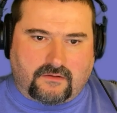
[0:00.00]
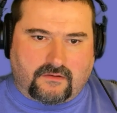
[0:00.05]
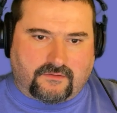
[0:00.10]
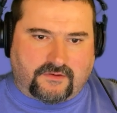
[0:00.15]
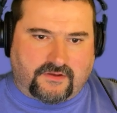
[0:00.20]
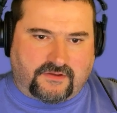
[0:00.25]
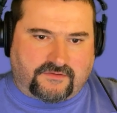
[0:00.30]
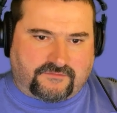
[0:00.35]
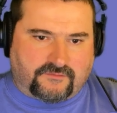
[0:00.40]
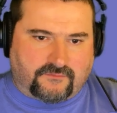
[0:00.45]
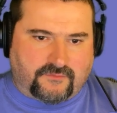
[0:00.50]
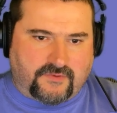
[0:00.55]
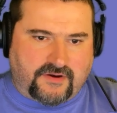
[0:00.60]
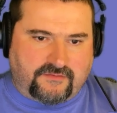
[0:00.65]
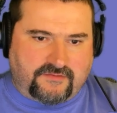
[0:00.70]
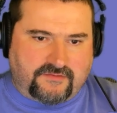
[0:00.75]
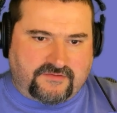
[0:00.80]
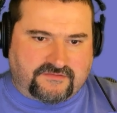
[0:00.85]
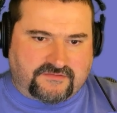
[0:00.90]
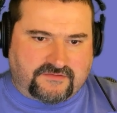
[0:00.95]
Okay, so
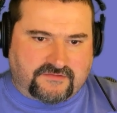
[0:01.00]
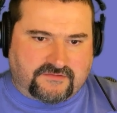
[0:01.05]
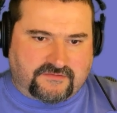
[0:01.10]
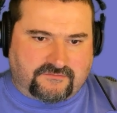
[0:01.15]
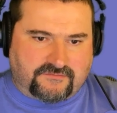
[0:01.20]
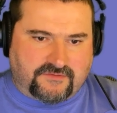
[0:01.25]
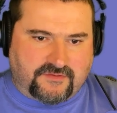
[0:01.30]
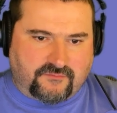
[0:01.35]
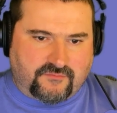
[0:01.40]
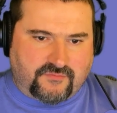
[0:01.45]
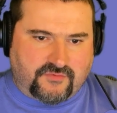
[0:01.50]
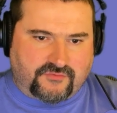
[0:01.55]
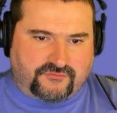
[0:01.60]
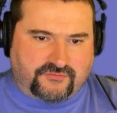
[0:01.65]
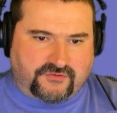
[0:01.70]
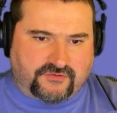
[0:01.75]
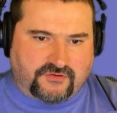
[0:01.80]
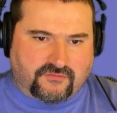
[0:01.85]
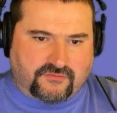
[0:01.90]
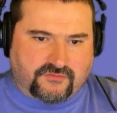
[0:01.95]
where is the remote
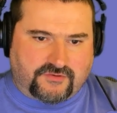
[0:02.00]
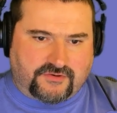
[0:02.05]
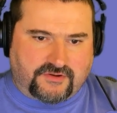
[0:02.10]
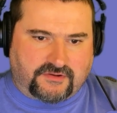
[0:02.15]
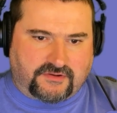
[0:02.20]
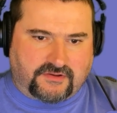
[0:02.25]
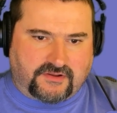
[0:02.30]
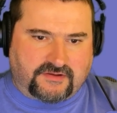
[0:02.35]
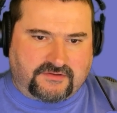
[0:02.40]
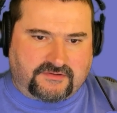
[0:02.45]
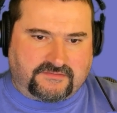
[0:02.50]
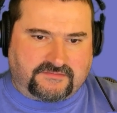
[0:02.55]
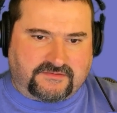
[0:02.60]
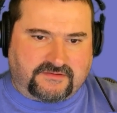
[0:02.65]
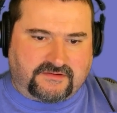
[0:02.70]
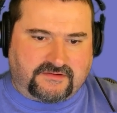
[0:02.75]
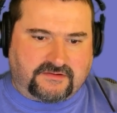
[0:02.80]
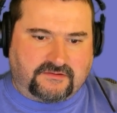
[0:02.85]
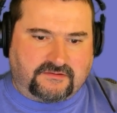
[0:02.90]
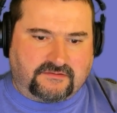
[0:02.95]
recording?
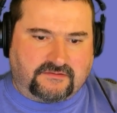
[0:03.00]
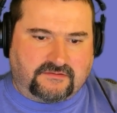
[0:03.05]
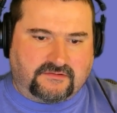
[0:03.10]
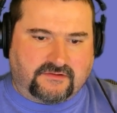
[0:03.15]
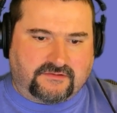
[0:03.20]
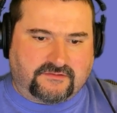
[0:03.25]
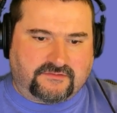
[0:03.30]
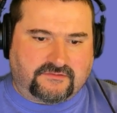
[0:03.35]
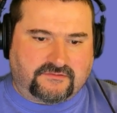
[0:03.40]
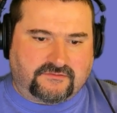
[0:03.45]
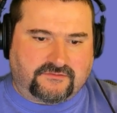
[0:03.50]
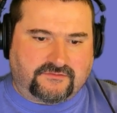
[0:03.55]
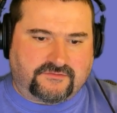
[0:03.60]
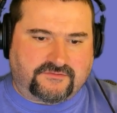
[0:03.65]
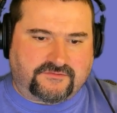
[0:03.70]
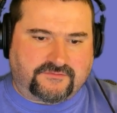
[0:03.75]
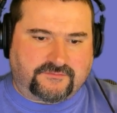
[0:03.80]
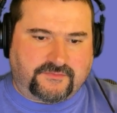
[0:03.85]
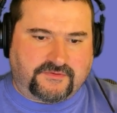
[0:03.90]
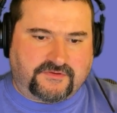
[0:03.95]
Editing, underlord
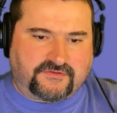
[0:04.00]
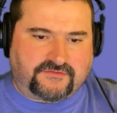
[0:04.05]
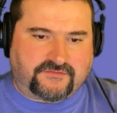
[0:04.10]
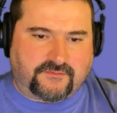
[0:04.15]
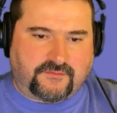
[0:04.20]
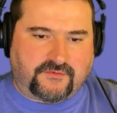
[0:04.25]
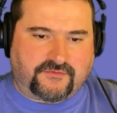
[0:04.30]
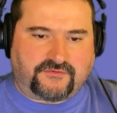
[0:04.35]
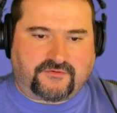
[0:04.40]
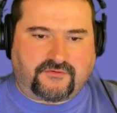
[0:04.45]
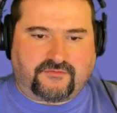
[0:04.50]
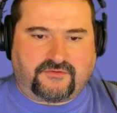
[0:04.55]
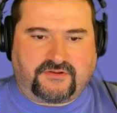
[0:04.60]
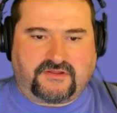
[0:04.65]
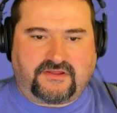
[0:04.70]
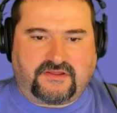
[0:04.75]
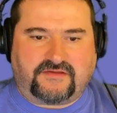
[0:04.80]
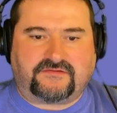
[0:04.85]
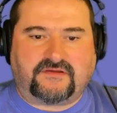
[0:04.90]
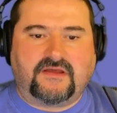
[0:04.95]
speech, remote recording.
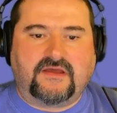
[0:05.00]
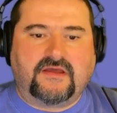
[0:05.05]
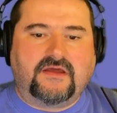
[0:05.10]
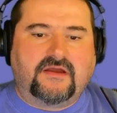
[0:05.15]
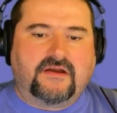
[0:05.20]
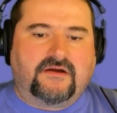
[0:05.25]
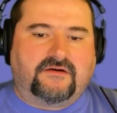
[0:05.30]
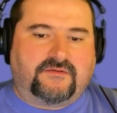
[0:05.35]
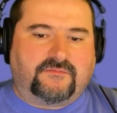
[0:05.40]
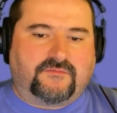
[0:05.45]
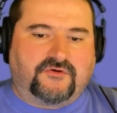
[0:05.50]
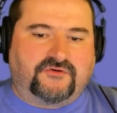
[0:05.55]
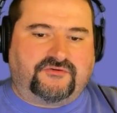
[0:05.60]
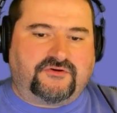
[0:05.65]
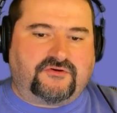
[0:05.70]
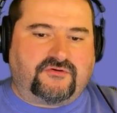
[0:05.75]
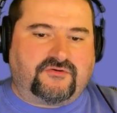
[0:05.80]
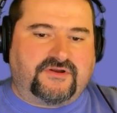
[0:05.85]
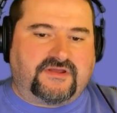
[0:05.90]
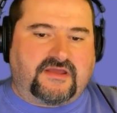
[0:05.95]
Yes. Remote
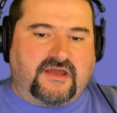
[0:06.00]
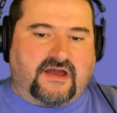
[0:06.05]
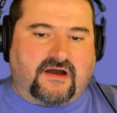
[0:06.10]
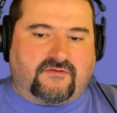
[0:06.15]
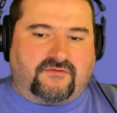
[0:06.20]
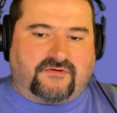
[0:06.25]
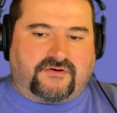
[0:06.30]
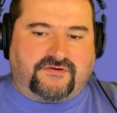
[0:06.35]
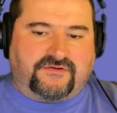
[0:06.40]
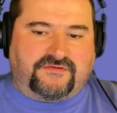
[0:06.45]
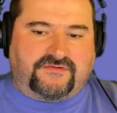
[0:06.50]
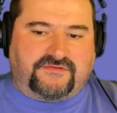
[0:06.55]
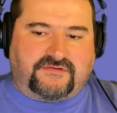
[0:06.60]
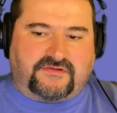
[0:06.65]
recording hours